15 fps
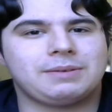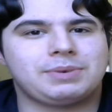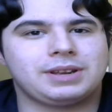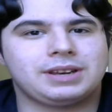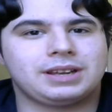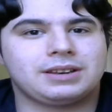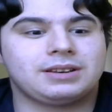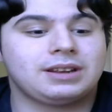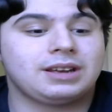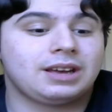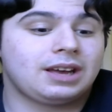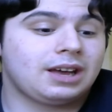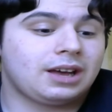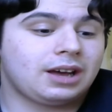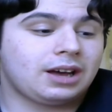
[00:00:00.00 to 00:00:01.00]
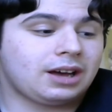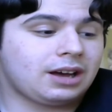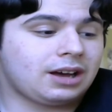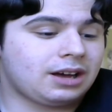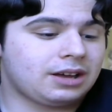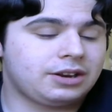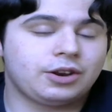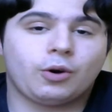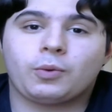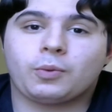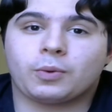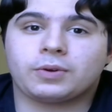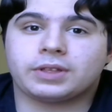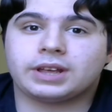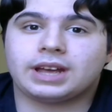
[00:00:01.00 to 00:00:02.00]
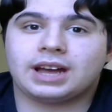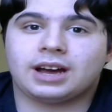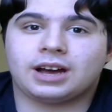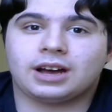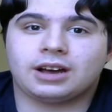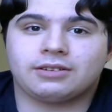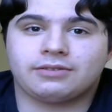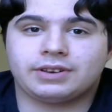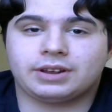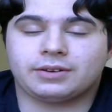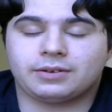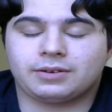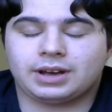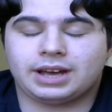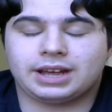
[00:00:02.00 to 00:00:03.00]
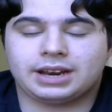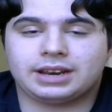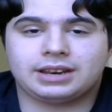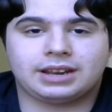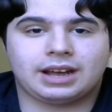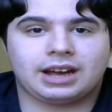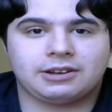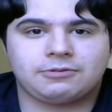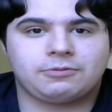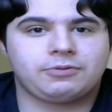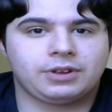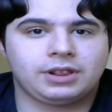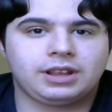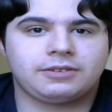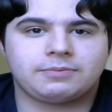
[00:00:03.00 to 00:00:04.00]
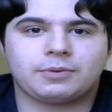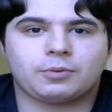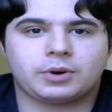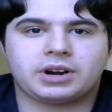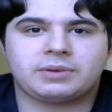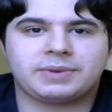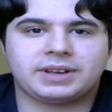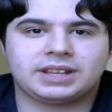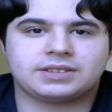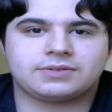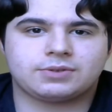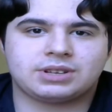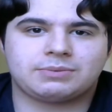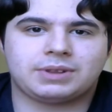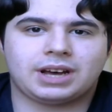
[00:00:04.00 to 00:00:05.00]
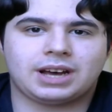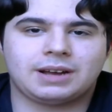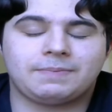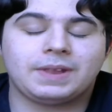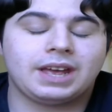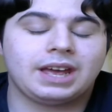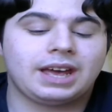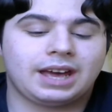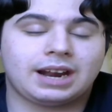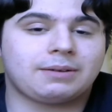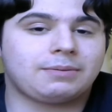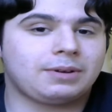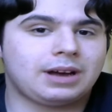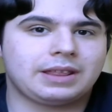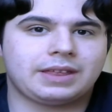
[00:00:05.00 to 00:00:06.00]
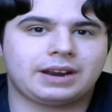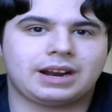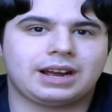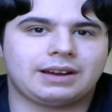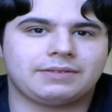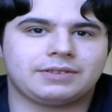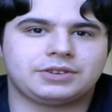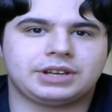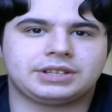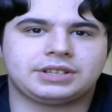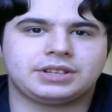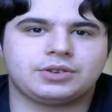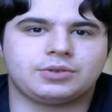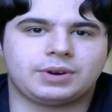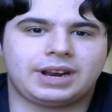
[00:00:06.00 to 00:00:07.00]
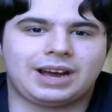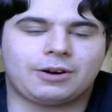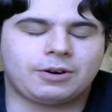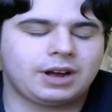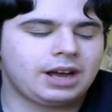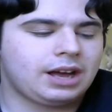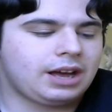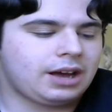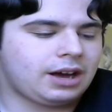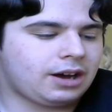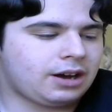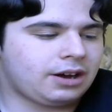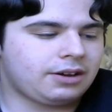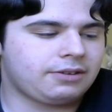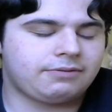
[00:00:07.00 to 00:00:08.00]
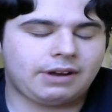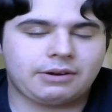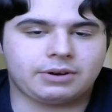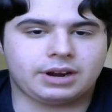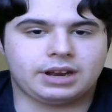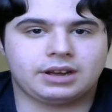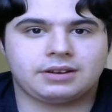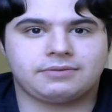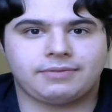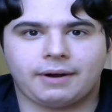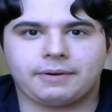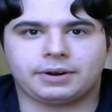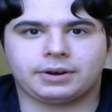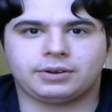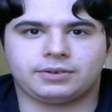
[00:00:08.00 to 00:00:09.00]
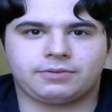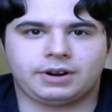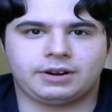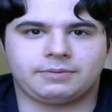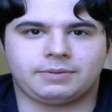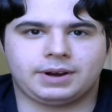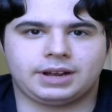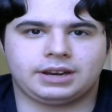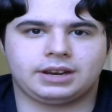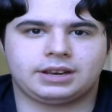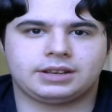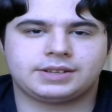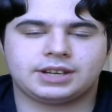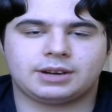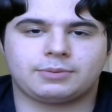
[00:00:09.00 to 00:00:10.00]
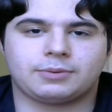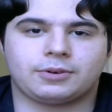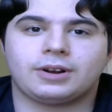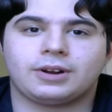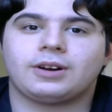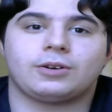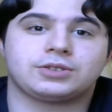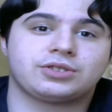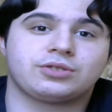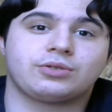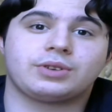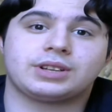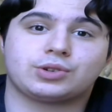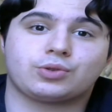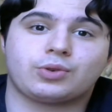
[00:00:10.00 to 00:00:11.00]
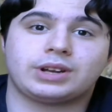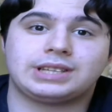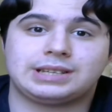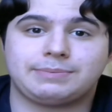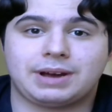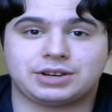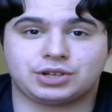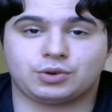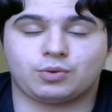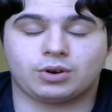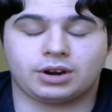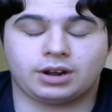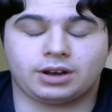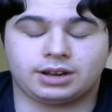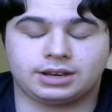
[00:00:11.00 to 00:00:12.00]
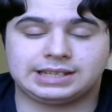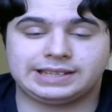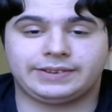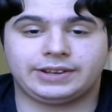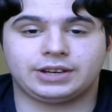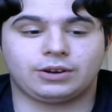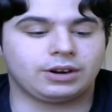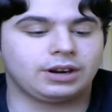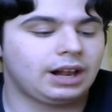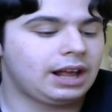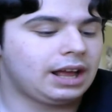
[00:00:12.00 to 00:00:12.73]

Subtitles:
opinion, noteworthy video, and I really have been wanting to make this for some time, and I'm glad that I have the chance to do it now. A very, very good friend of mine, Summer, also known as CrazyMagicOne on DeviantArt,